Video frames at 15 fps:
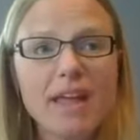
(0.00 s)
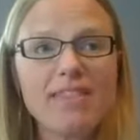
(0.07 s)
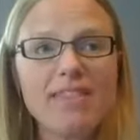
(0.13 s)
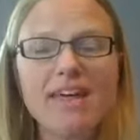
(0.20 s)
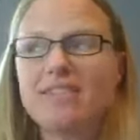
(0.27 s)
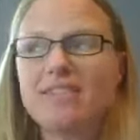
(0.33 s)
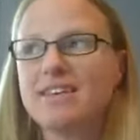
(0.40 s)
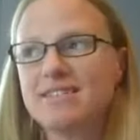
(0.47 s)

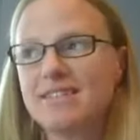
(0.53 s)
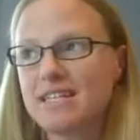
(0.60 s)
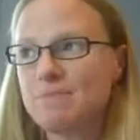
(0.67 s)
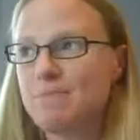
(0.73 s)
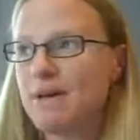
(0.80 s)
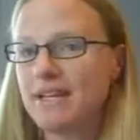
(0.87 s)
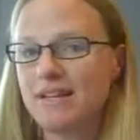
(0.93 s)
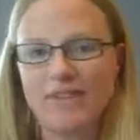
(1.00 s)
that this has
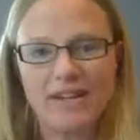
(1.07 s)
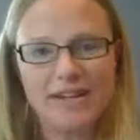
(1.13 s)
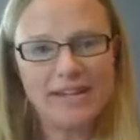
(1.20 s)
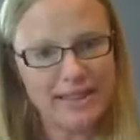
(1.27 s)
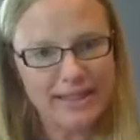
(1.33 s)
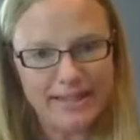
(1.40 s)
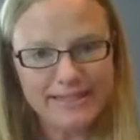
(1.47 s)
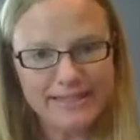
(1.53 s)
been, if
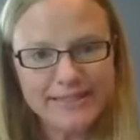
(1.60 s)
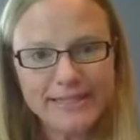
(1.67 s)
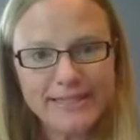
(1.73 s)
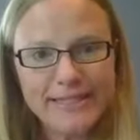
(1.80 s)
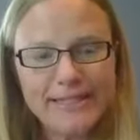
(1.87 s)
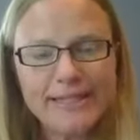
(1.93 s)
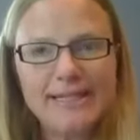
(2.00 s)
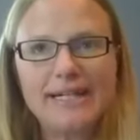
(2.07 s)
anything,
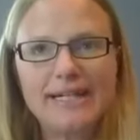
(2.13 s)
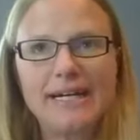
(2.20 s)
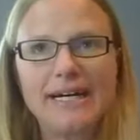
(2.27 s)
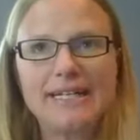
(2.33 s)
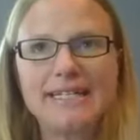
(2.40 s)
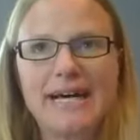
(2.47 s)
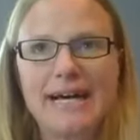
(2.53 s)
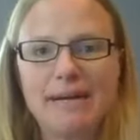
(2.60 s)

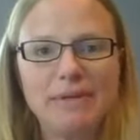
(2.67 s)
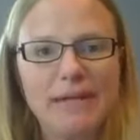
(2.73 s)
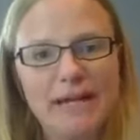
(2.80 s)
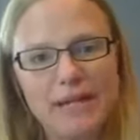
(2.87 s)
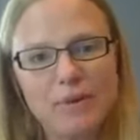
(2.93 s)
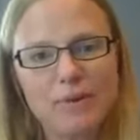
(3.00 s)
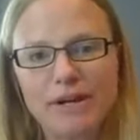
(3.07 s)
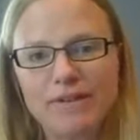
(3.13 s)
a time
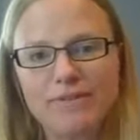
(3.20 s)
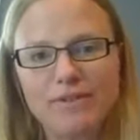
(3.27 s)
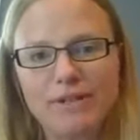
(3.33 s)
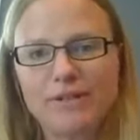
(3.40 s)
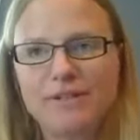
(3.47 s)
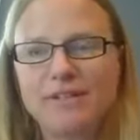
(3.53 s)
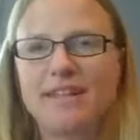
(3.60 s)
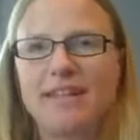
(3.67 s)
lately where I've
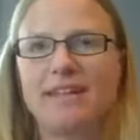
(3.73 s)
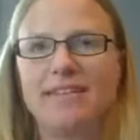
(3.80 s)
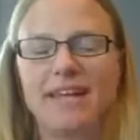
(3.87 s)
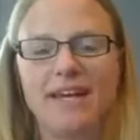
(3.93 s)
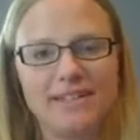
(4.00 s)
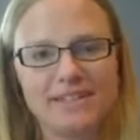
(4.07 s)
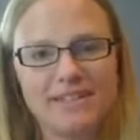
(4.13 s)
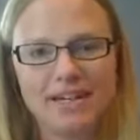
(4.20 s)
learned that
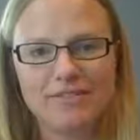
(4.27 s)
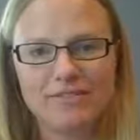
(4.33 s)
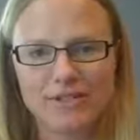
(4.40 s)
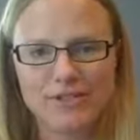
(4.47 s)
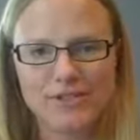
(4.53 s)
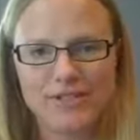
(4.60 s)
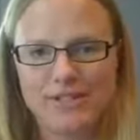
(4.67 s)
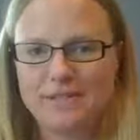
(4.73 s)
the uncut
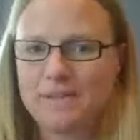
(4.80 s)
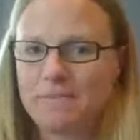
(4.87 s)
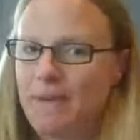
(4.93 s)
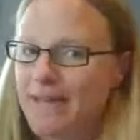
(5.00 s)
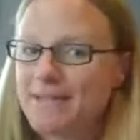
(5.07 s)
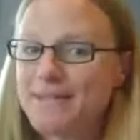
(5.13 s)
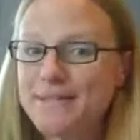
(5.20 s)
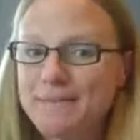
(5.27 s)
version is the
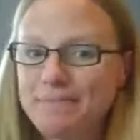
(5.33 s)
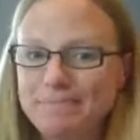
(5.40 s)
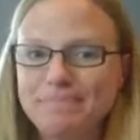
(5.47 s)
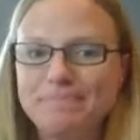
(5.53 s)
best.